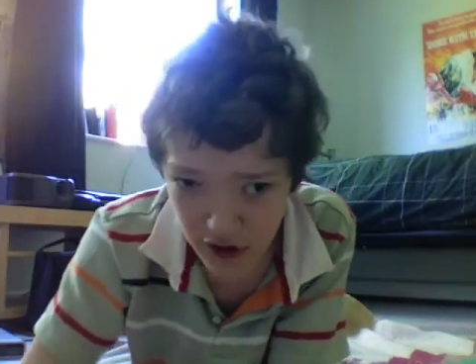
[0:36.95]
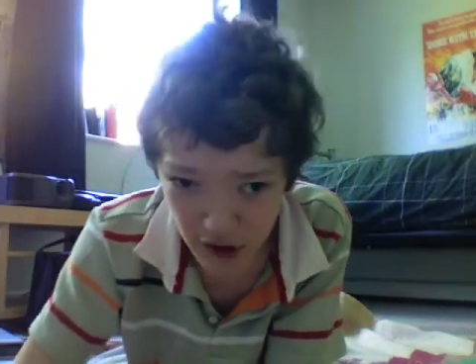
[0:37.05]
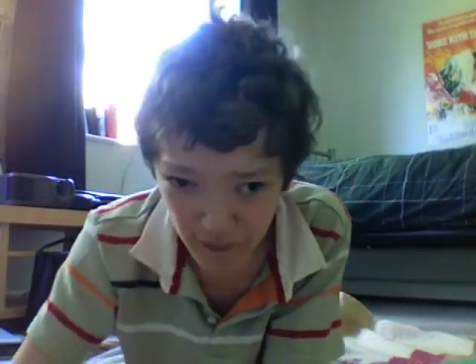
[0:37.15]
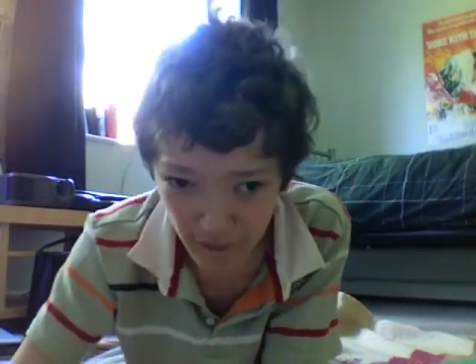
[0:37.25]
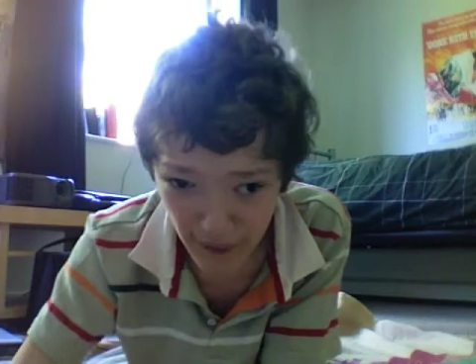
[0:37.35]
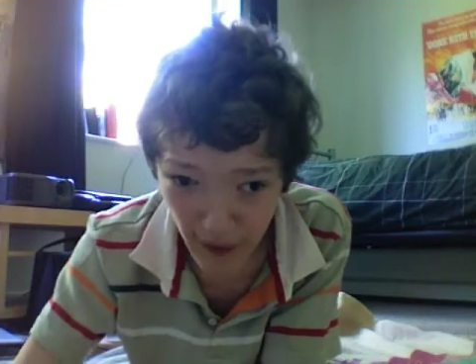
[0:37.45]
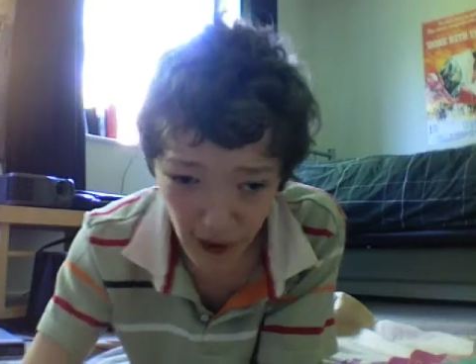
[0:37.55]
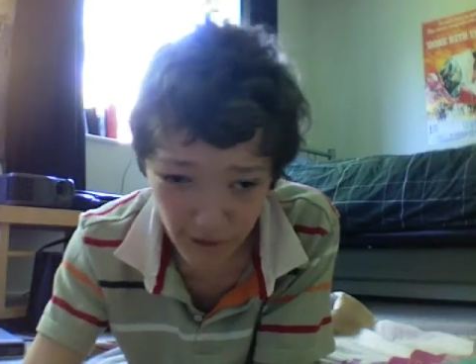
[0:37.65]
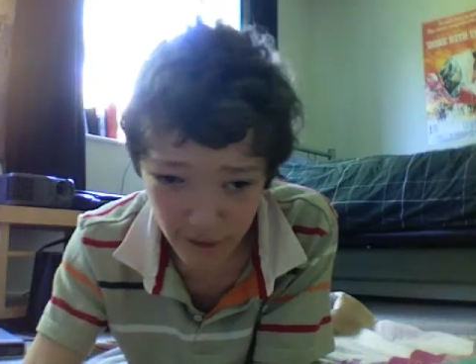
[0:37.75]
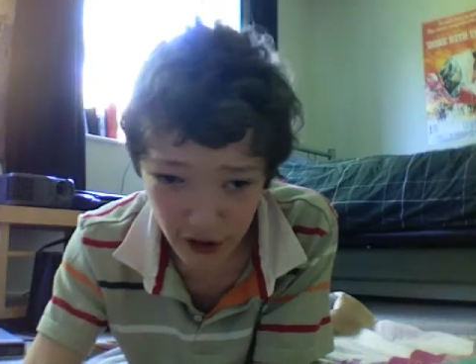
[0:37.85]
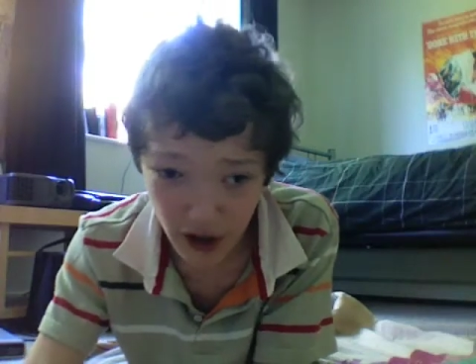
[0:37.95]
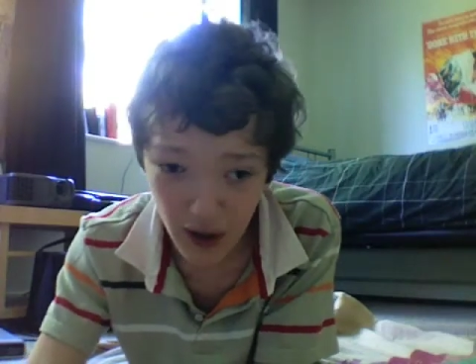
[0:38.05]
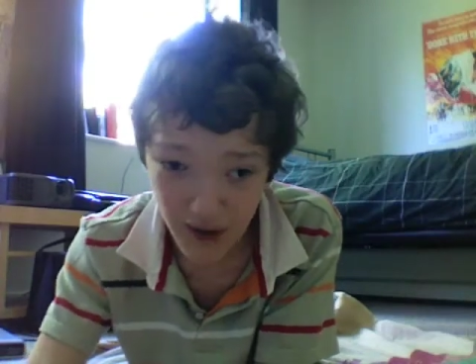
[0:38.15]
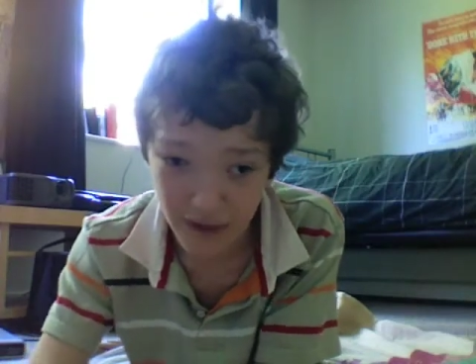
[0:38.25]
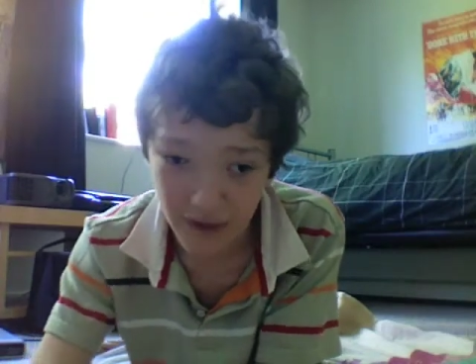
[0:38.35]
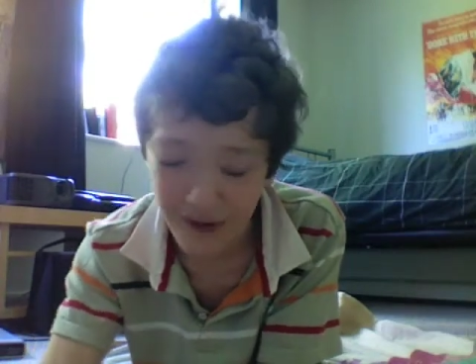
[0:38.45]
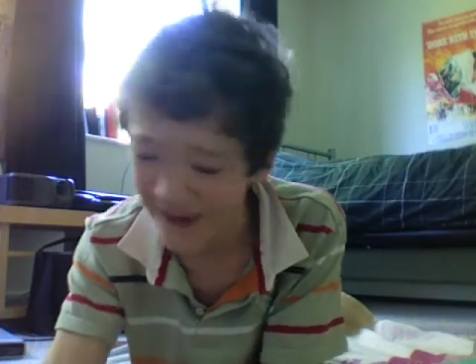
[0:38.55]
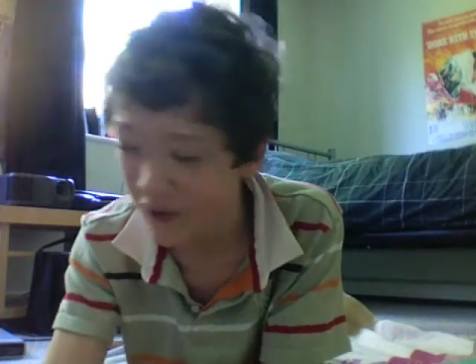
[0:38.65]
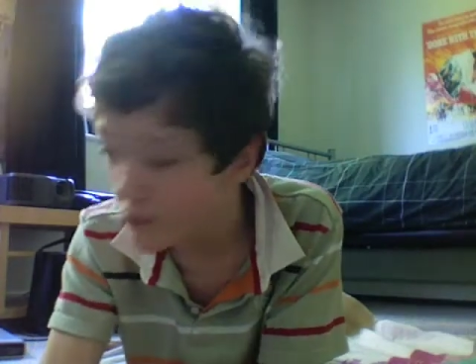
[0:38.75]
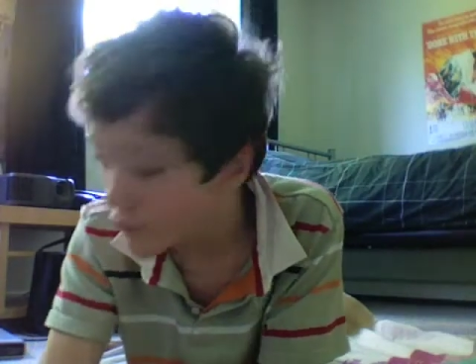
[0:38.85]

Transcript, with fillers: something you have to do, and you'll